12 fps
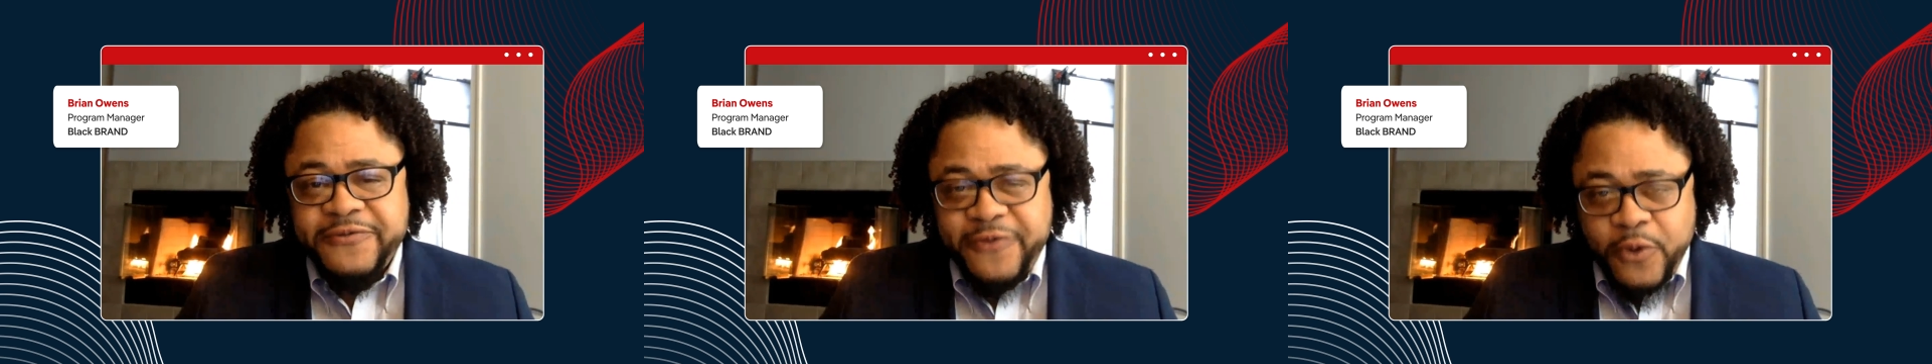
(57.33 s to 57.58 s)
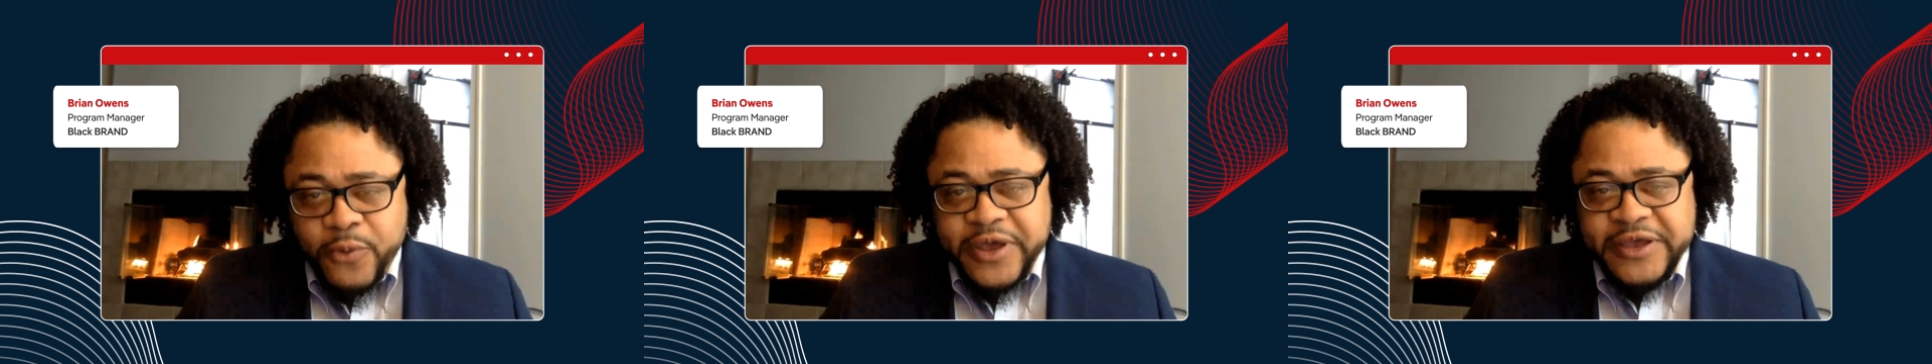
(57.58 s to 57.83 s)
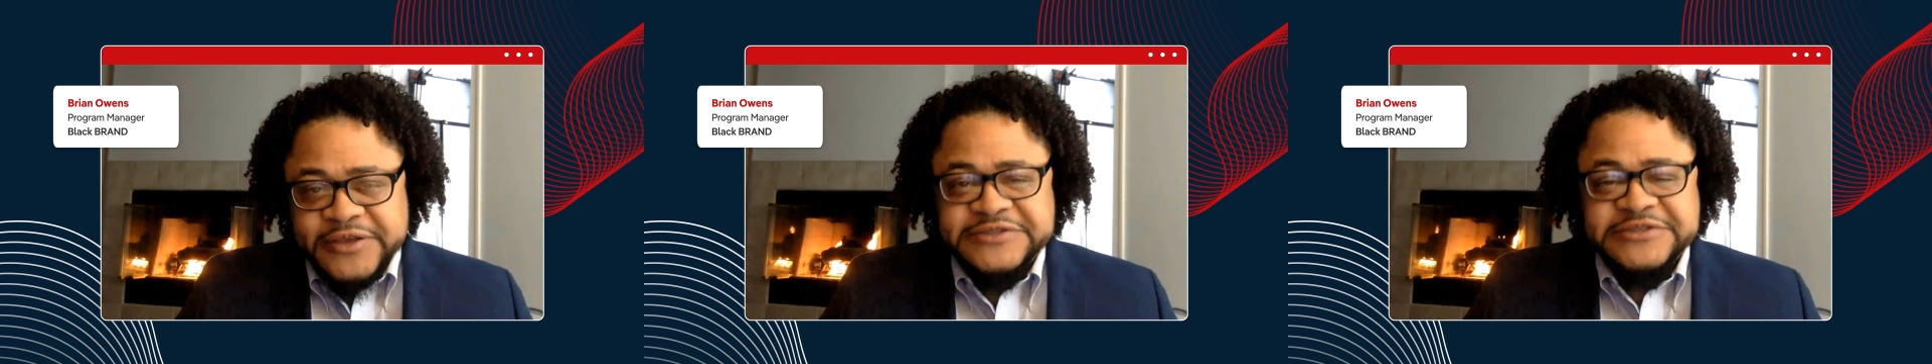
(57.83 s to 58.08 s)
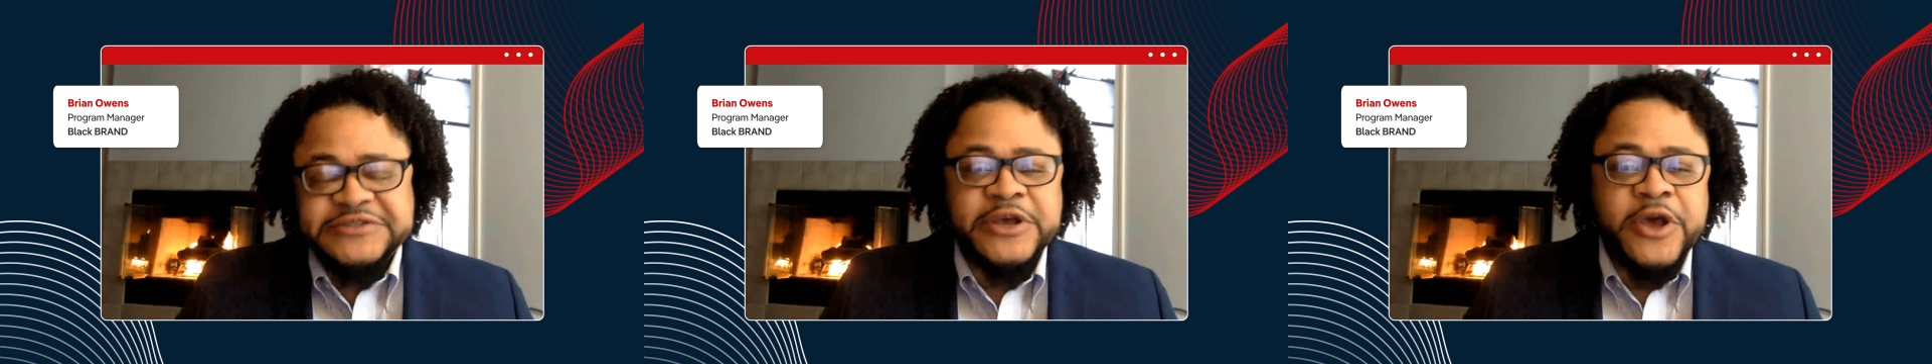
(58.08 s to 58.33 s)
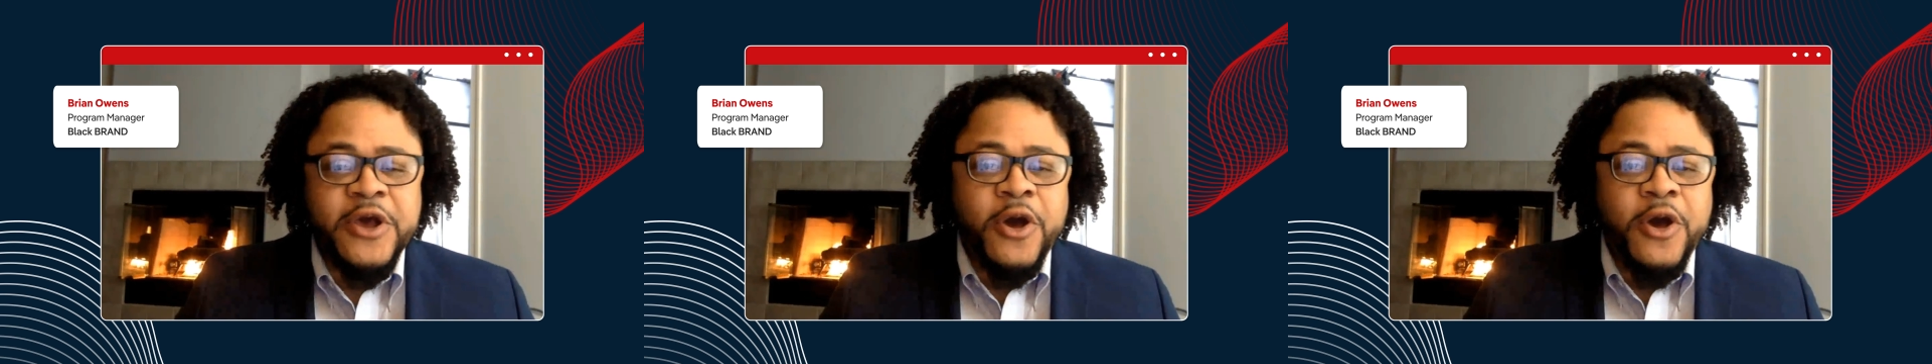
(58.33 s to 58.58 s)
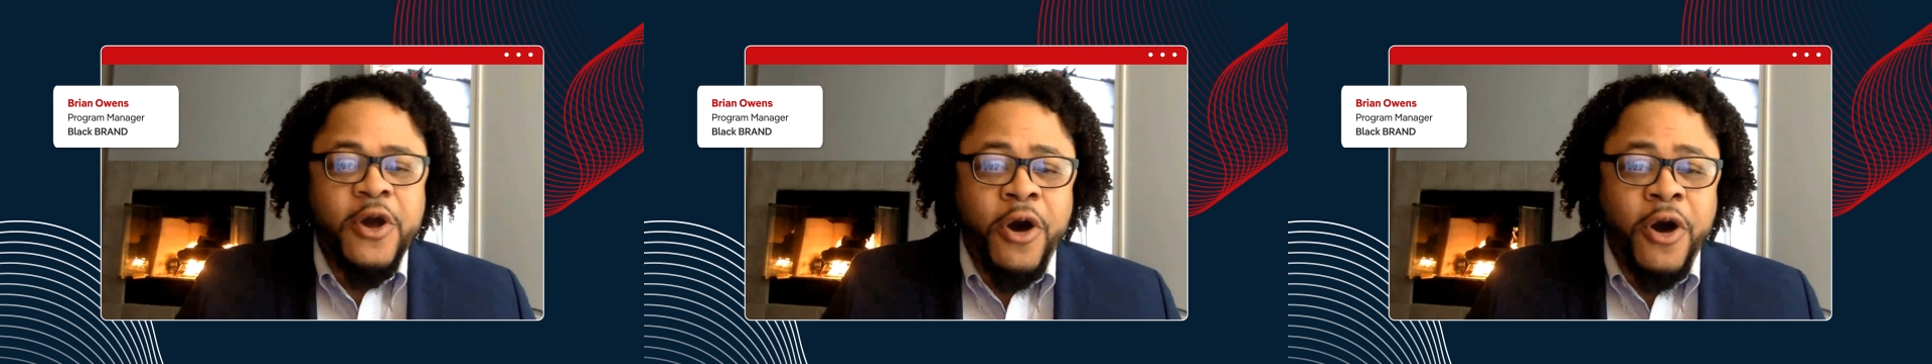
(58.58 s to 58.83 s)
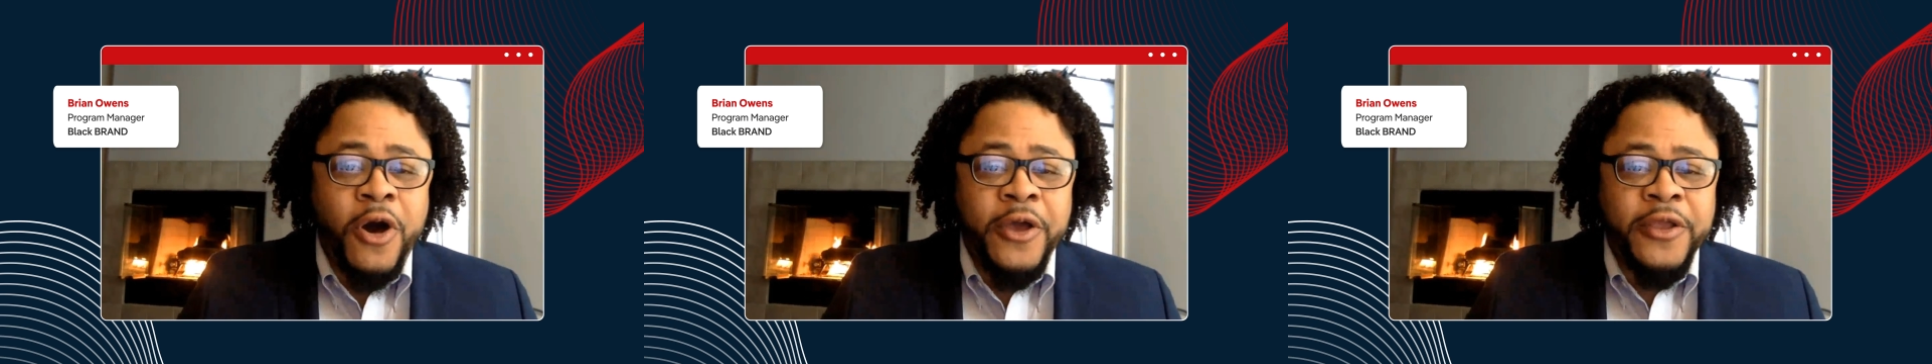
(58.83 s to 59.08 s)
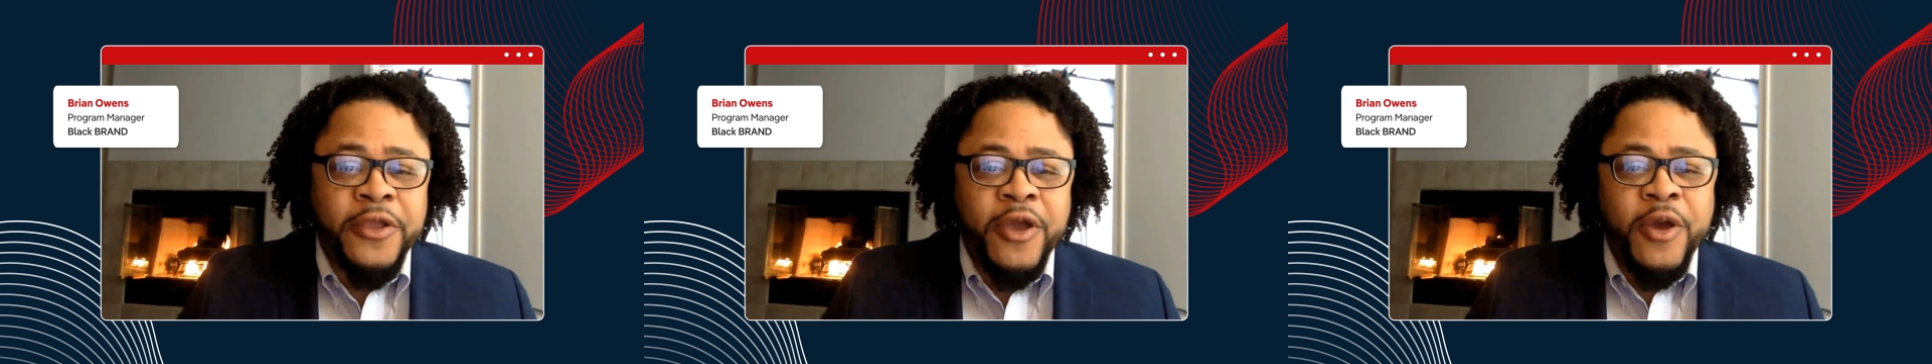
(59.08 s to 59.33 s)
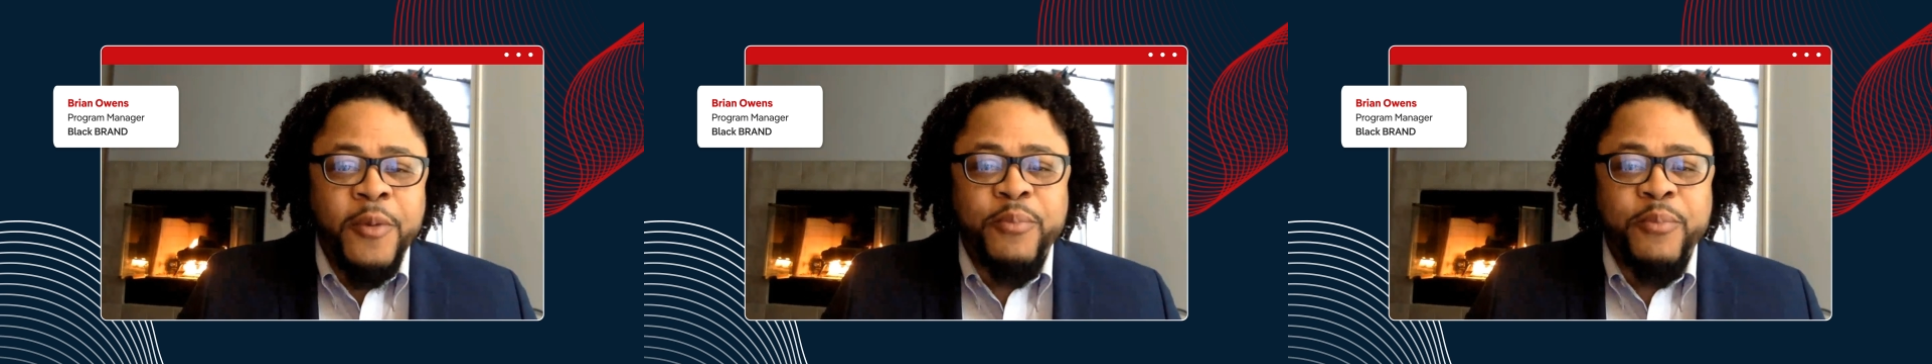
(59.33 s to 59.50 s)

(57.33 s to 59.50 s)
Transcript: focused on